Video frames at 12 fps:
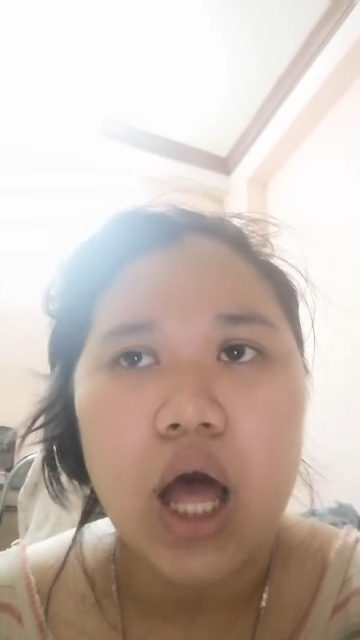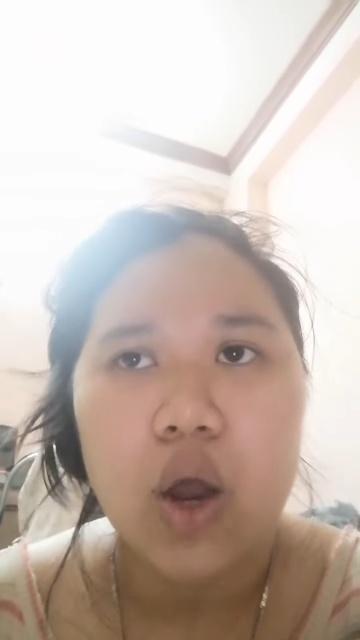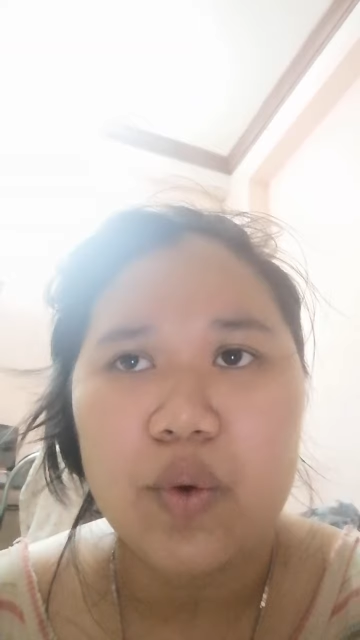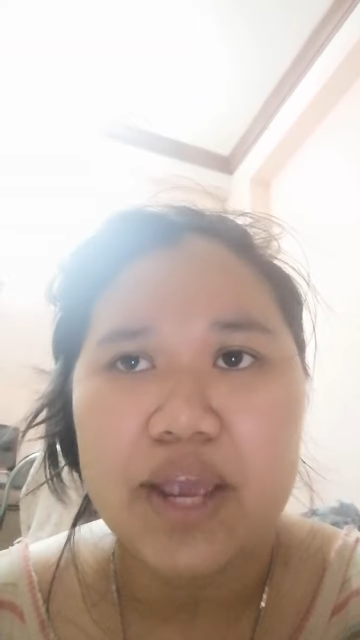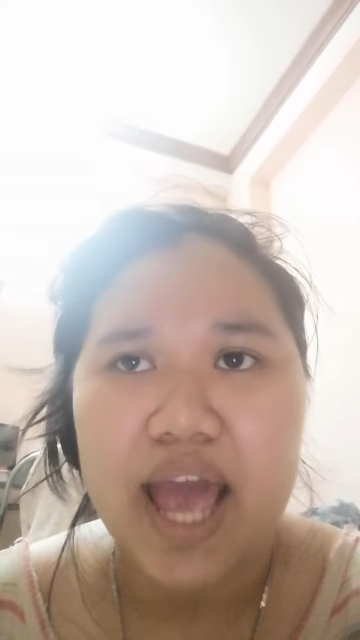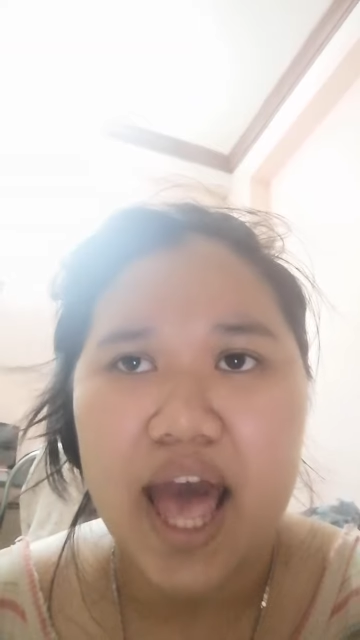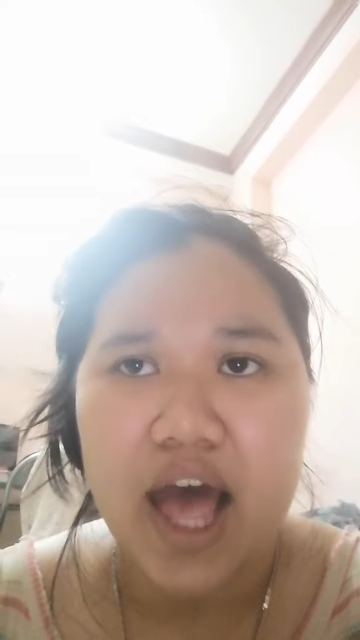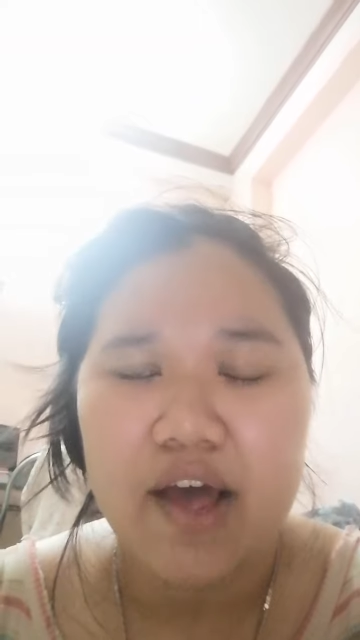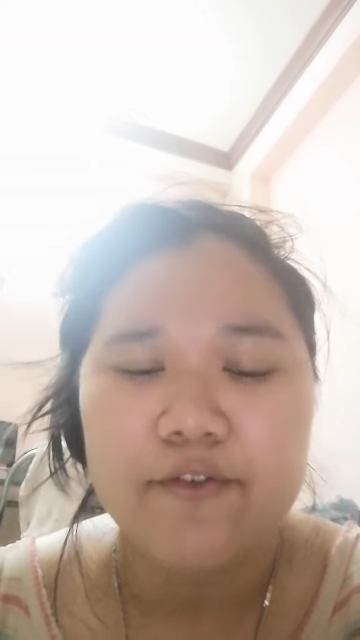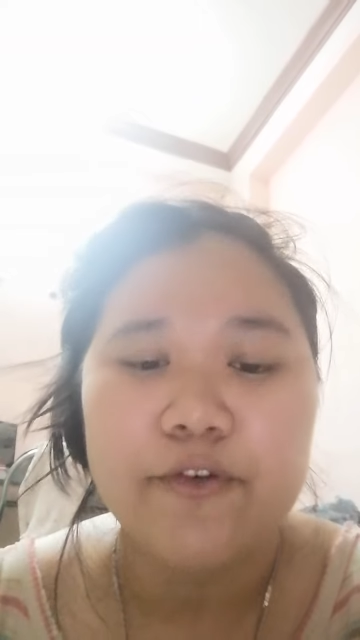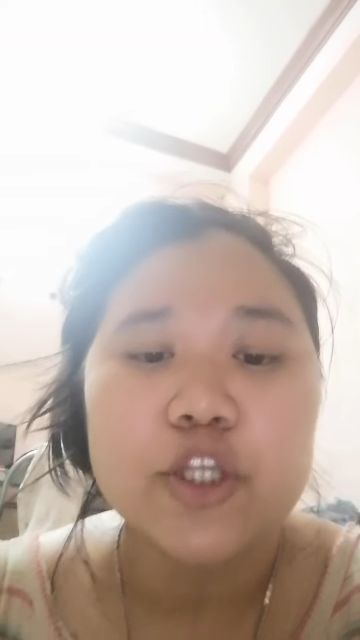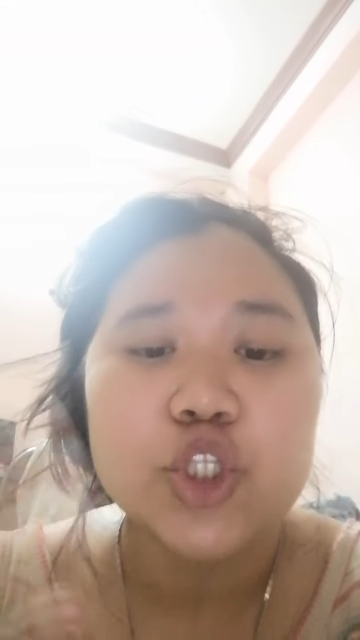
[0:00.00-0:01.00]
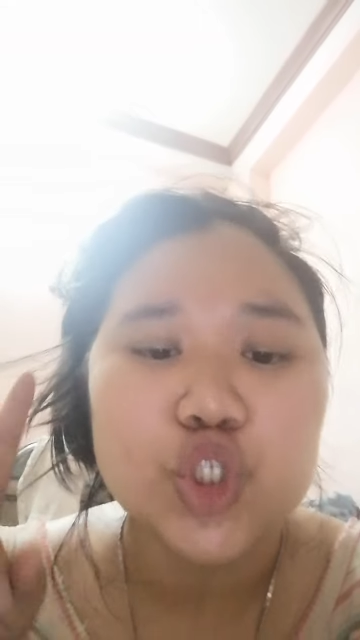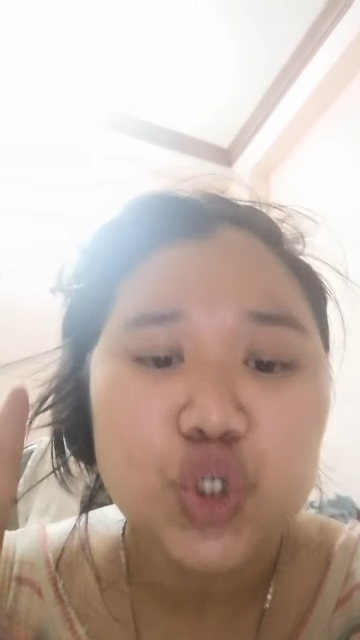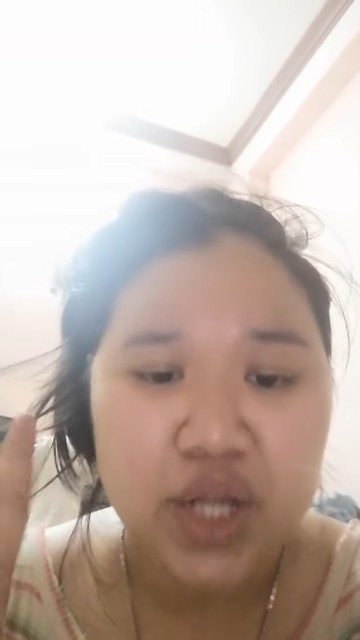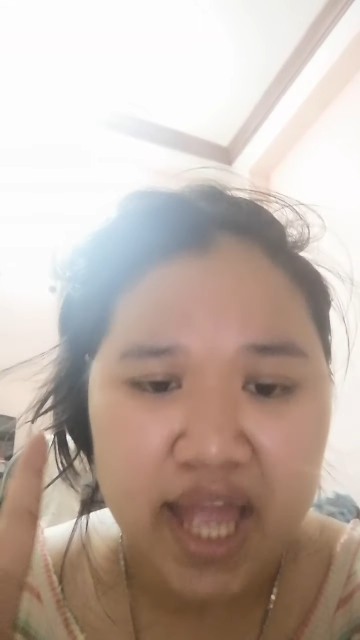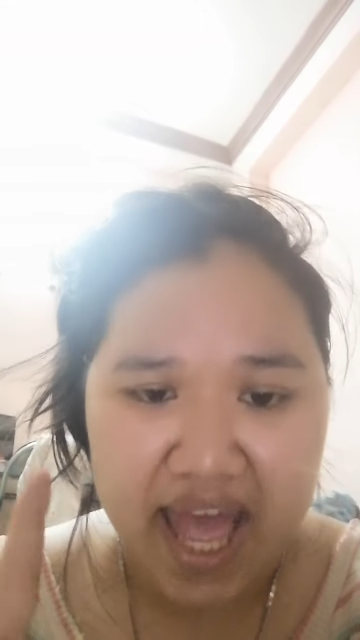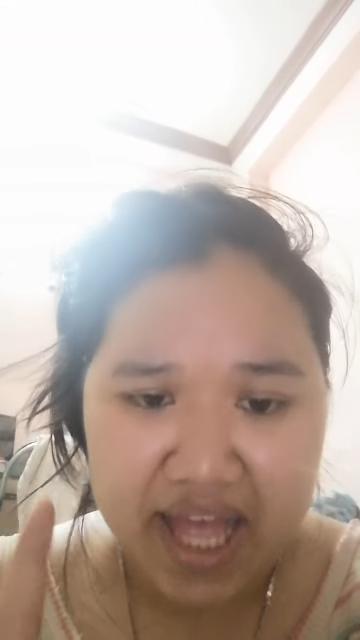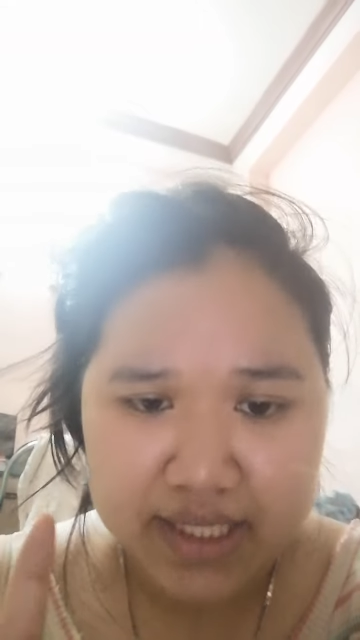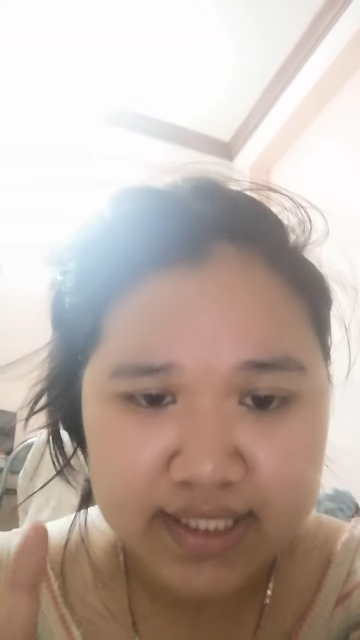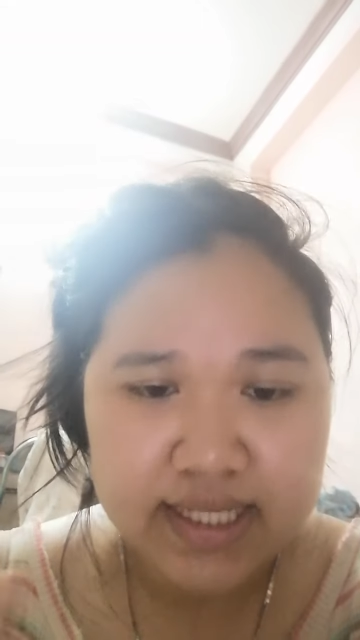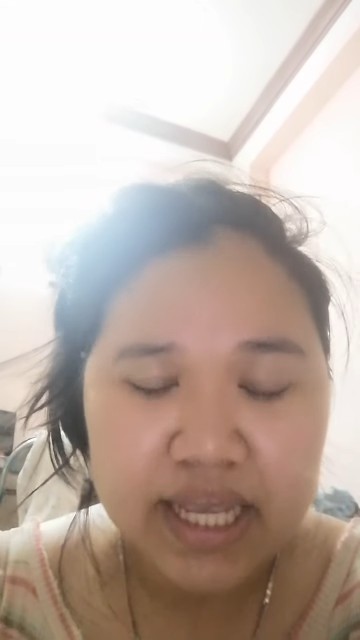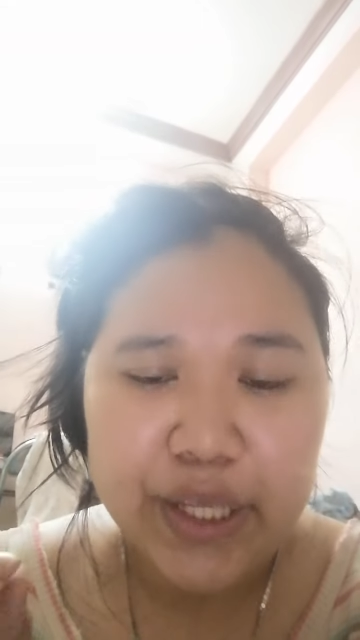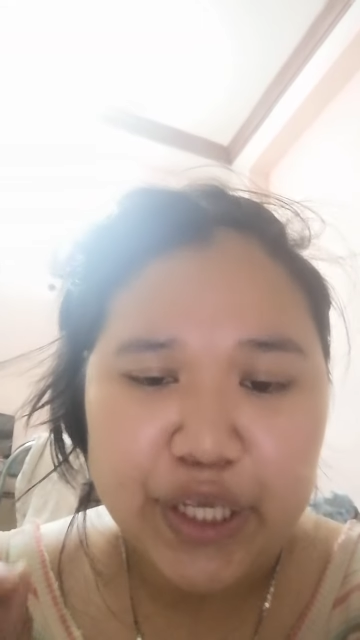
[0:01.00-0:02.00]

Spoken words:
We have 2 hands.